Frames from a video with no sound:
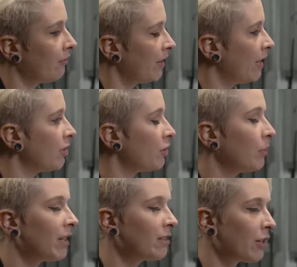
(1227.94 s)
finished,
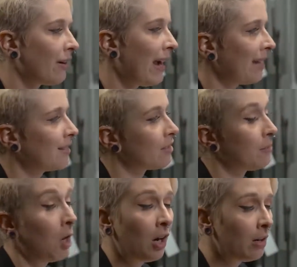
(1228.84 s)
we can start adding
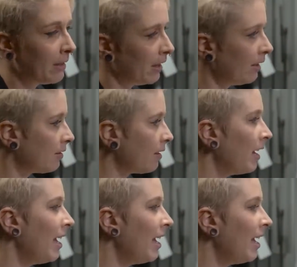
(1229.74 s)
some harmonies.